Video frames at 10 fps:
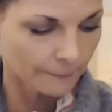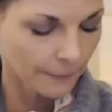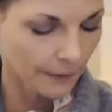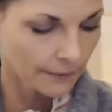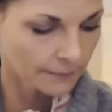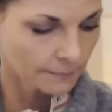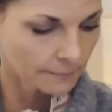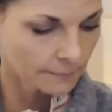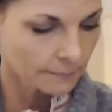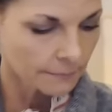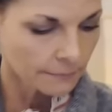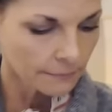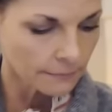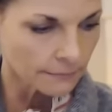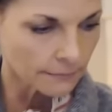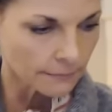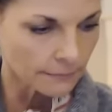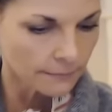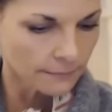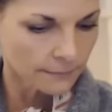
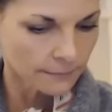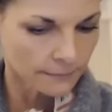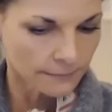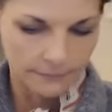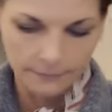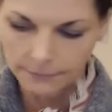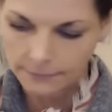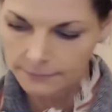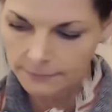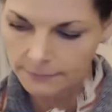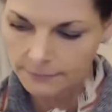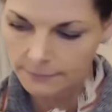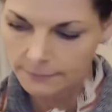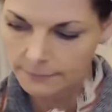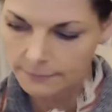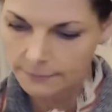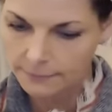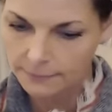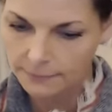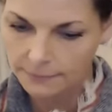
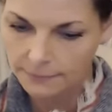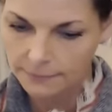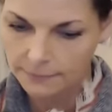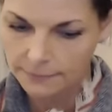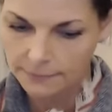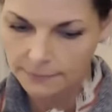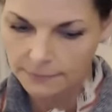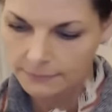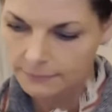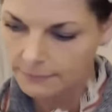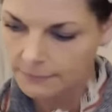Nothing is said.